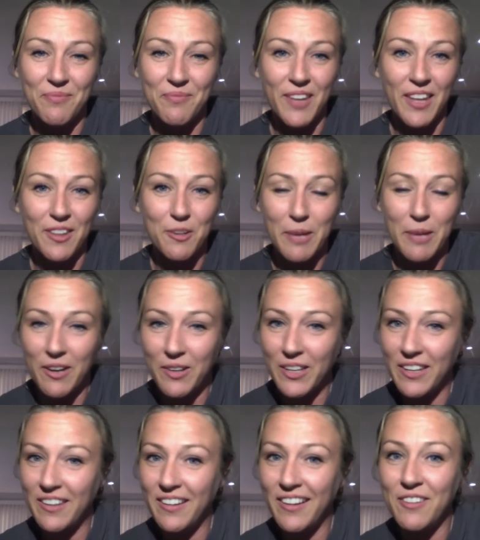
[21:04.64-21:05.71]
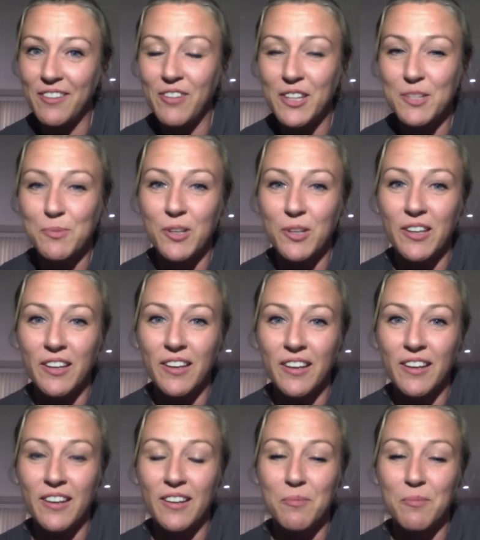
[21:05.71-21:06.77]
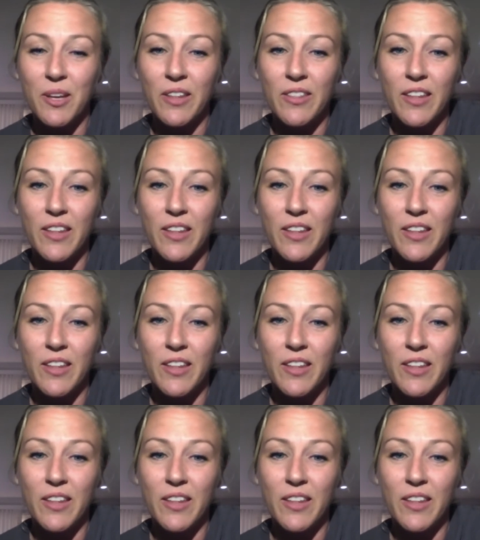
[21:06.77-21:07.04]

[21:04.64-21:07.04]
Heather Bown on Facebook, and